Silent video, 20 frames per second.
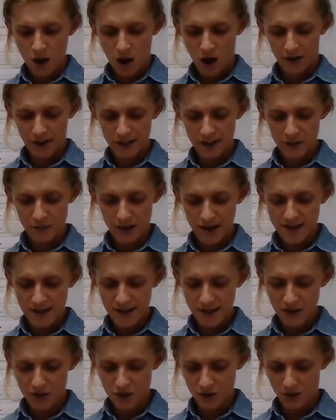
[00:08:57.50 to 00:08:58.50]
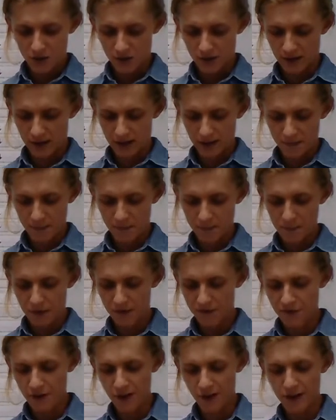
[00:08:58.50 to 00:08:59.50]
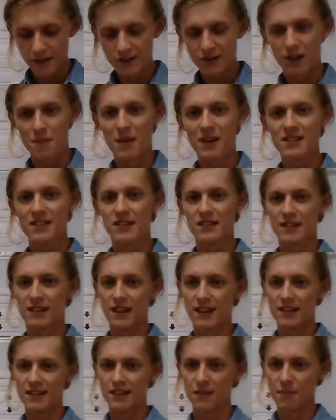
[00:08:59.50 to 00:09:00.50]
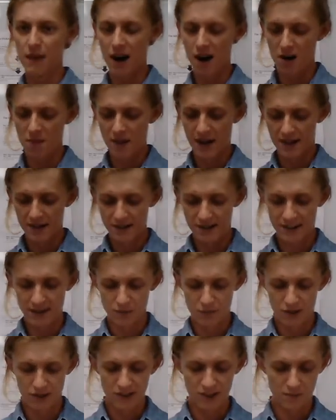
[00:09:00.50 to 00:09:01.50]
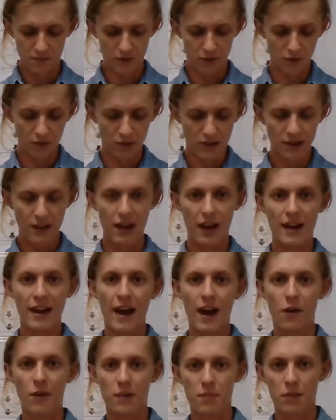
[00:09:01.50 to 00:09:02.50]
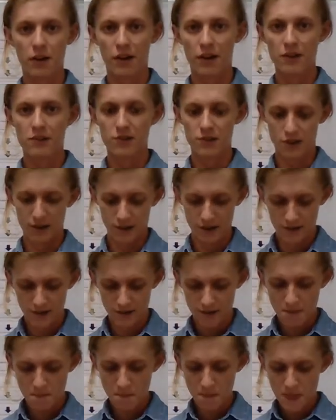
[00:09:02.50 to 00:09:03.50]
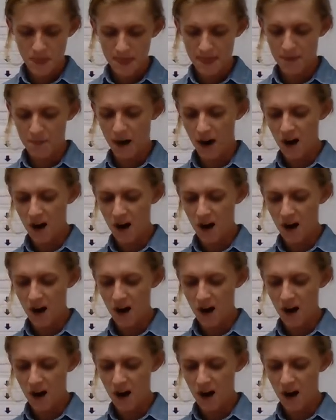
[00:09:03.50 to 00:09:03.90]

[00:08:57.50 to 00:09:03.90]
I'll explain these shortly, but first I must discuss the paramountcy principle and how it applies to you. The